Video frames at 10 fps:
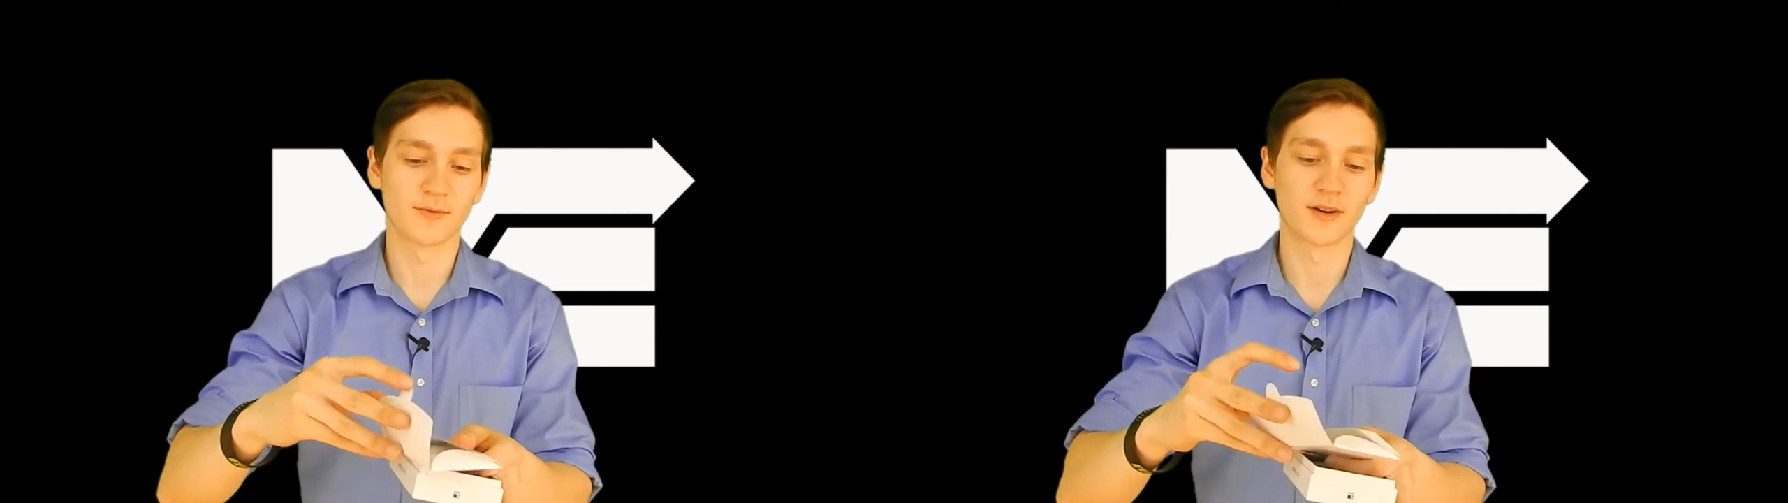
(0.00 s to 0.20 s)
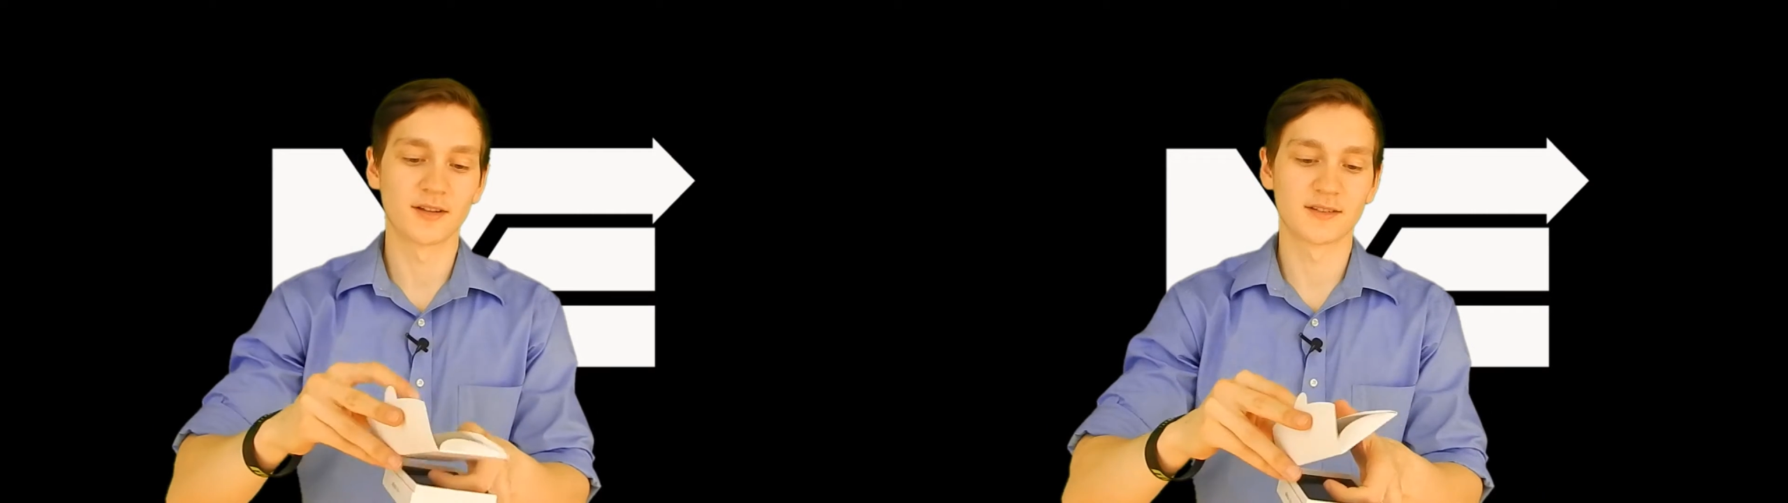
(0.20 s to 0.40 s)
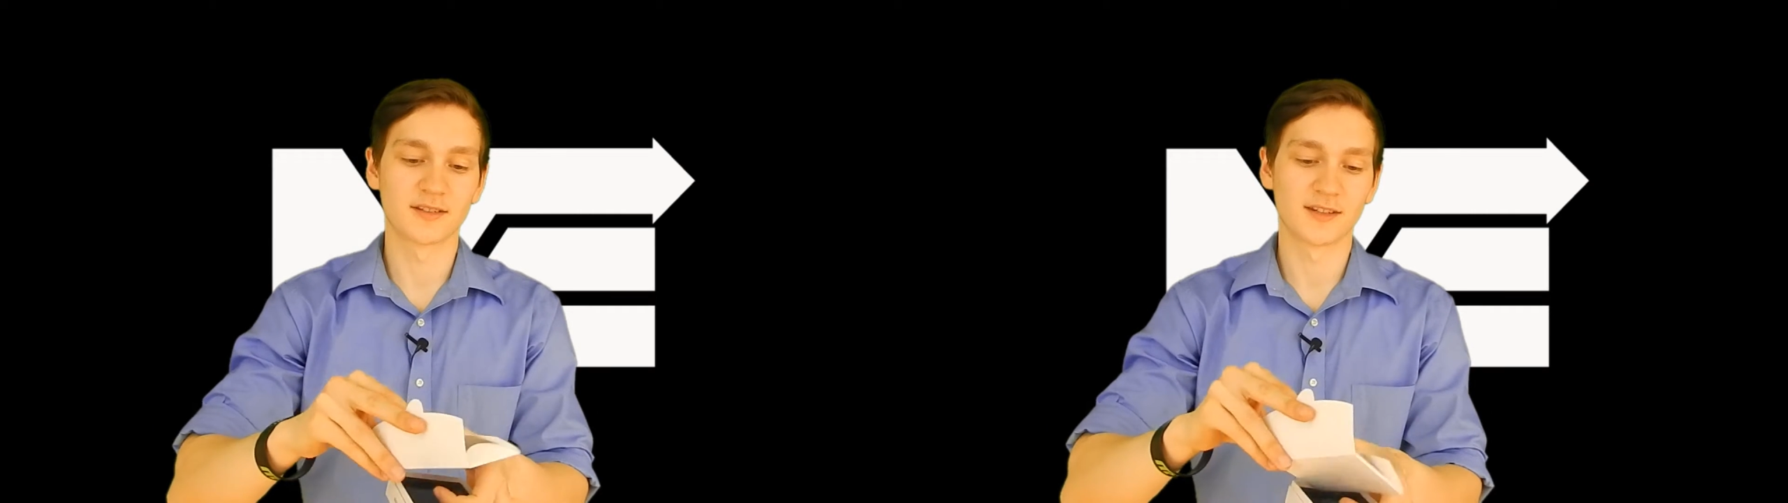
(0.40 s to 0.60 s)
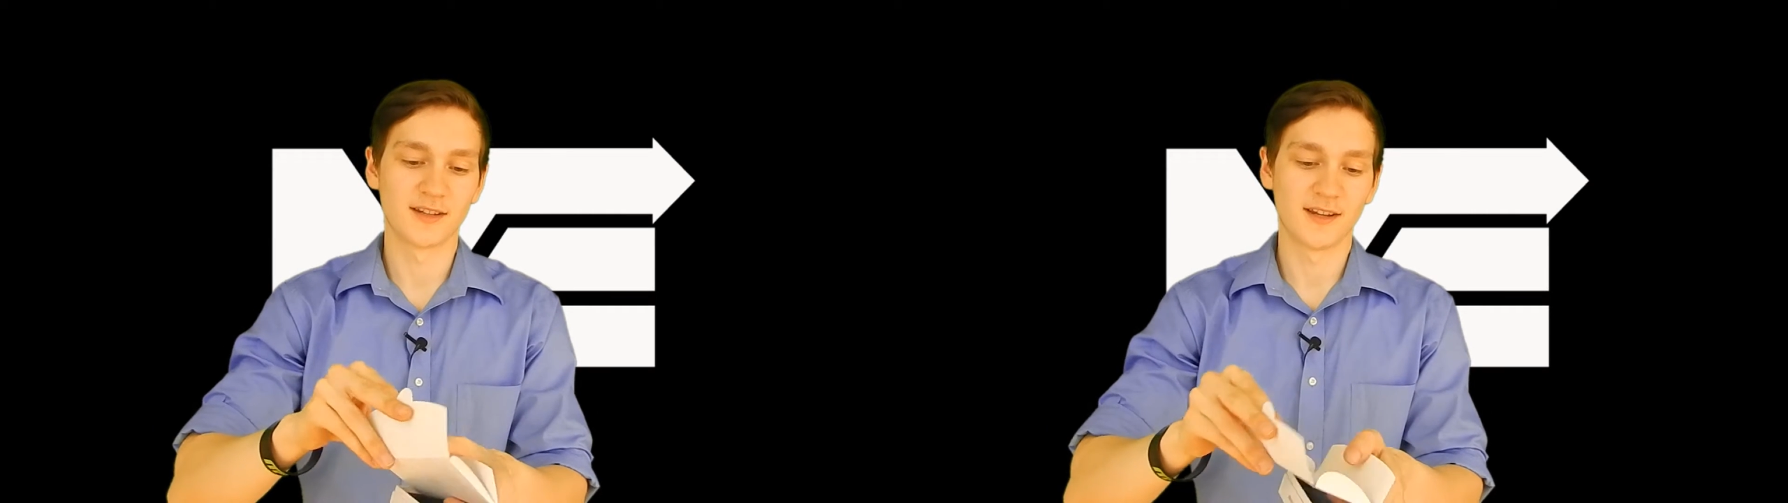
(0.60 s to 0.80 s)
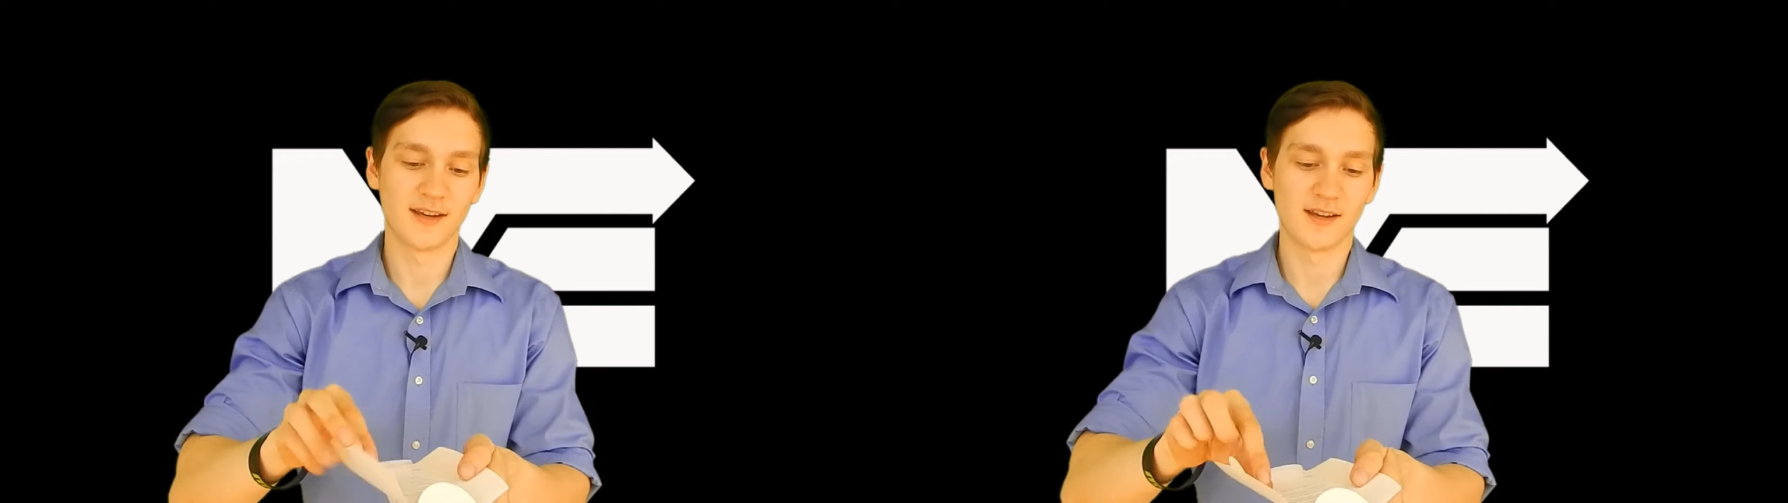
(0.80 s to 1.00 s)
what
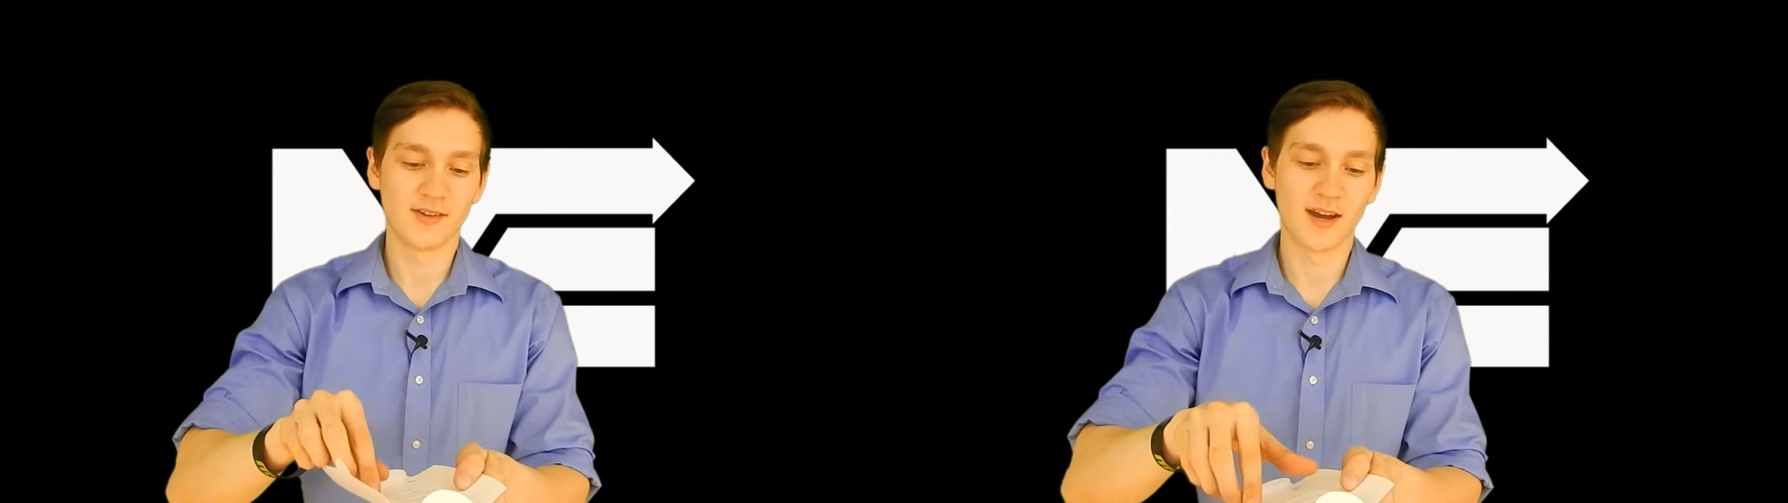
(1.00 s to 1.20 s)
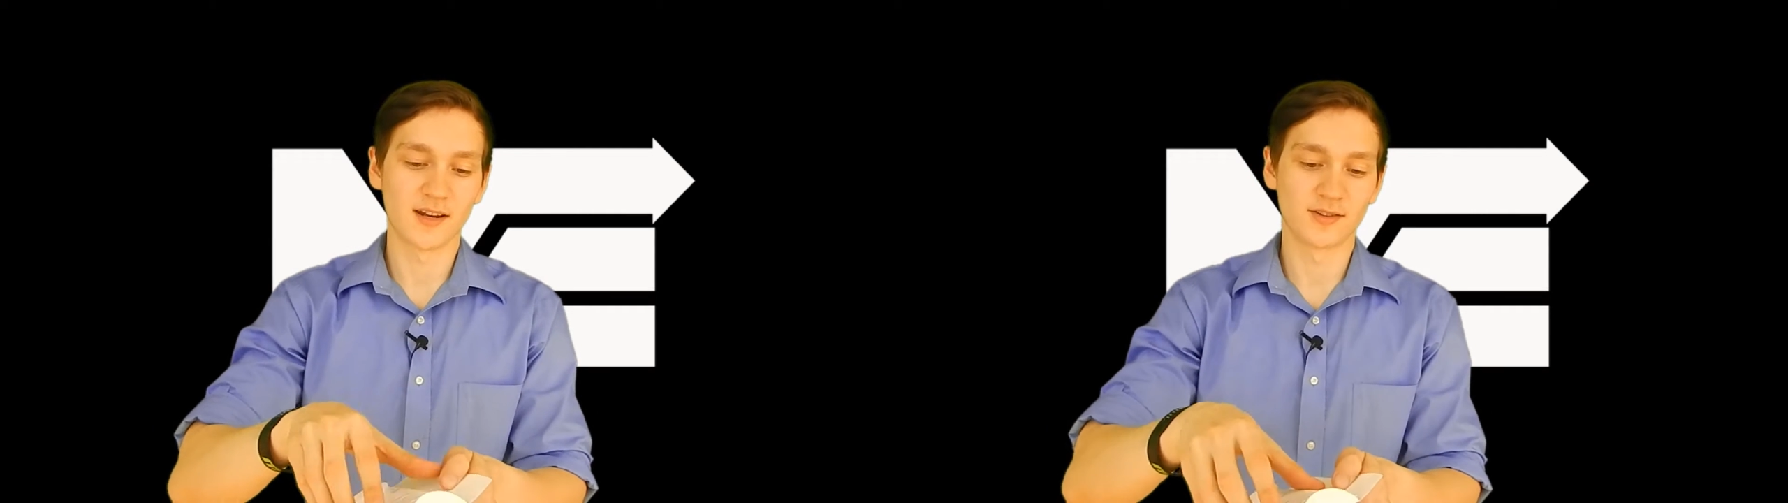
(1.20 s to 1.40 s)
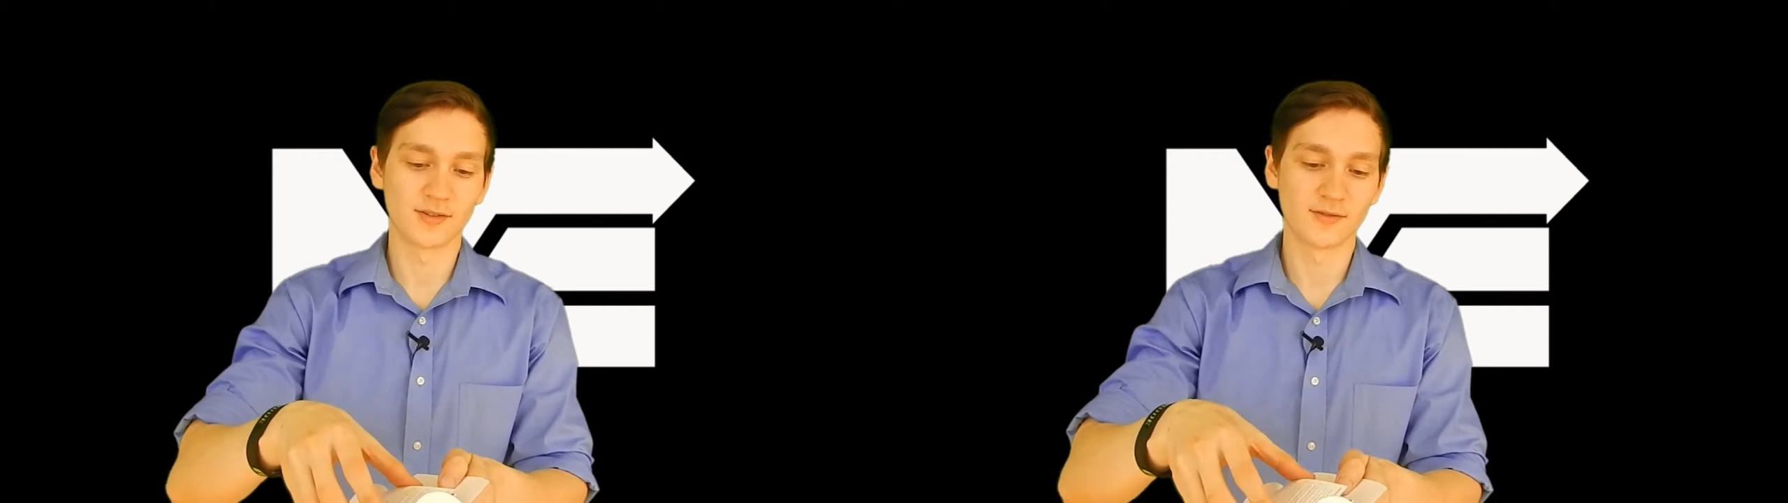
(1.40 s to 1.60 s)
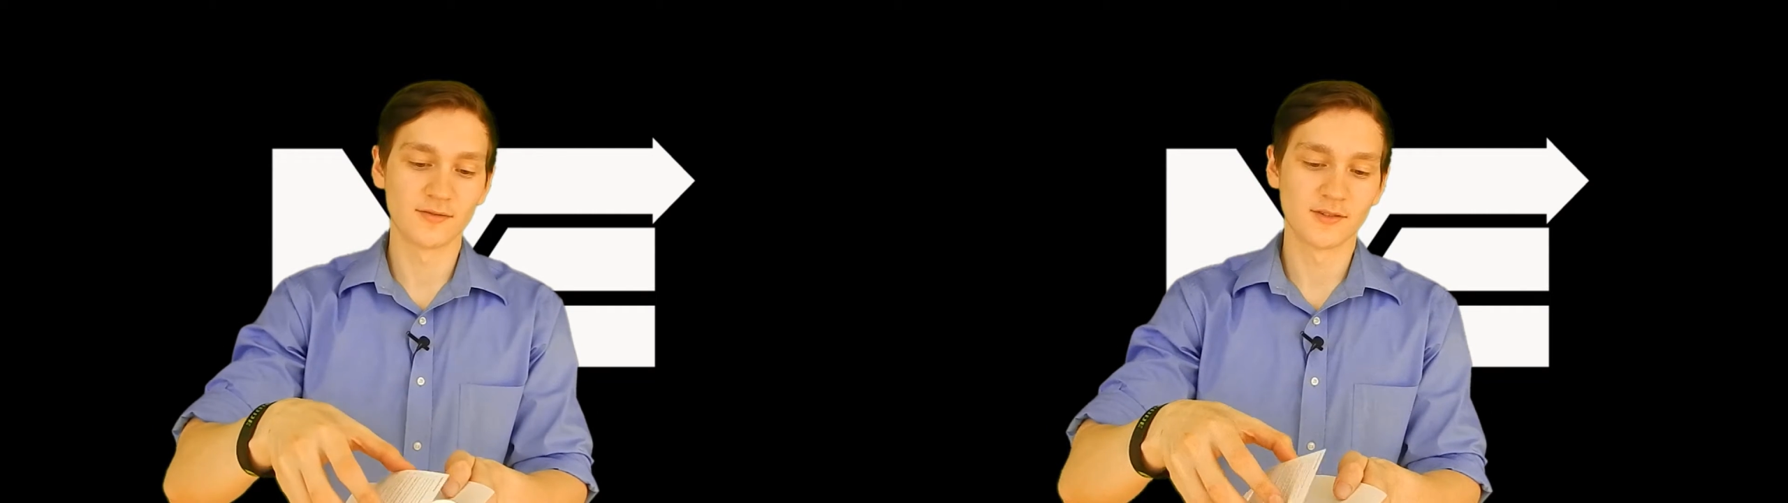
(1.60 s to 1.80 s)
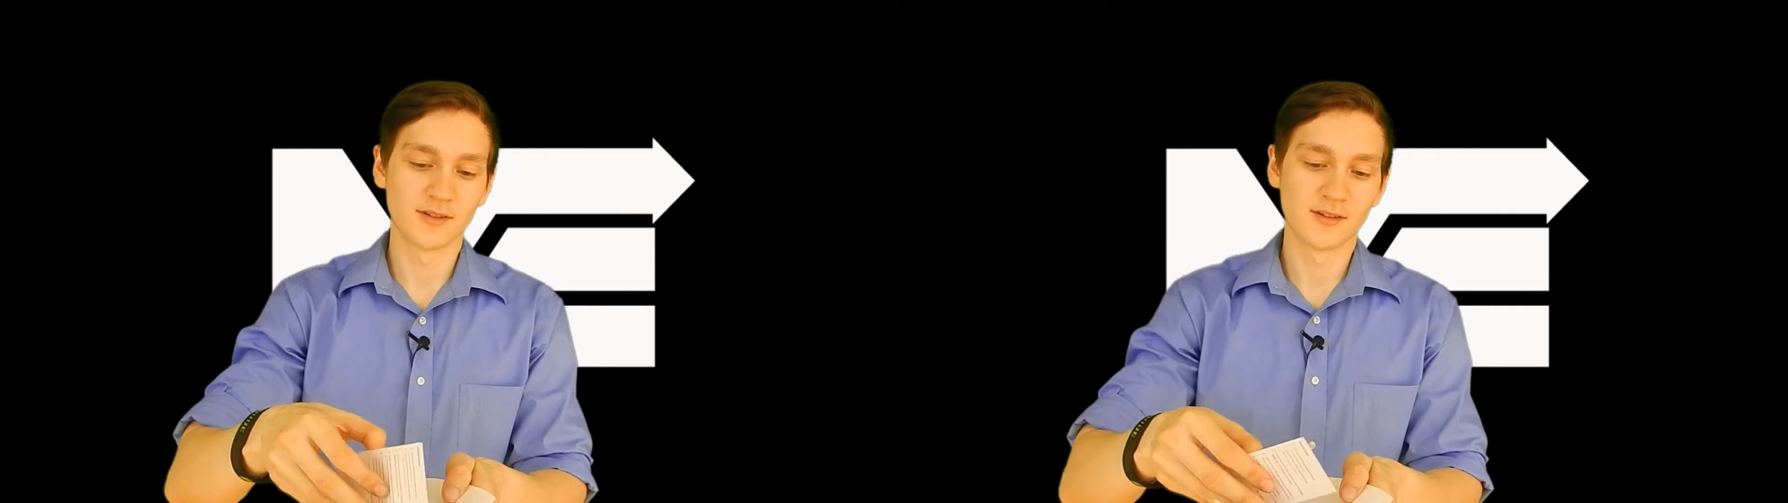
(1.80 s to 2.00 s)
you gotta do.